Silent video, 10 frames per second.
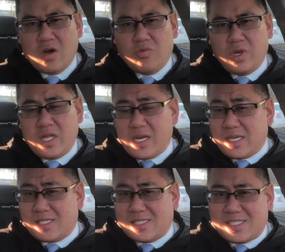really
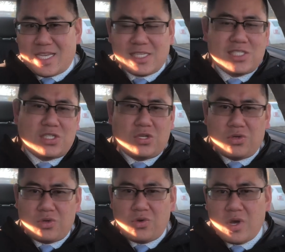nice assist
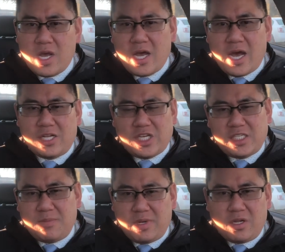to Uh, J
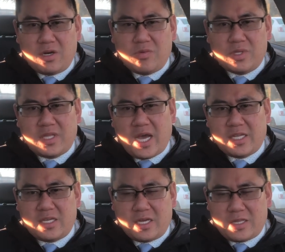T Miller with that uh,